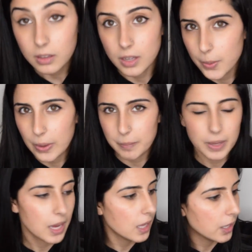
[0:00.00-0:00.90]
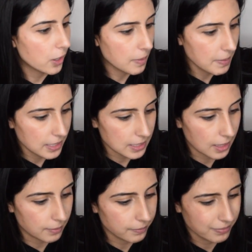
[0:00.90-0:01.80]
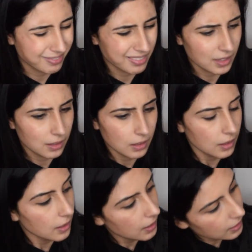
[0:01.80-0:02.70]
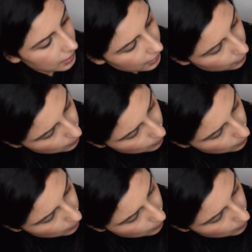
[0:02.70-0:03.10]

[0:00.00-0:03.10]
I wiped my highlighter on my pants again. Get it together,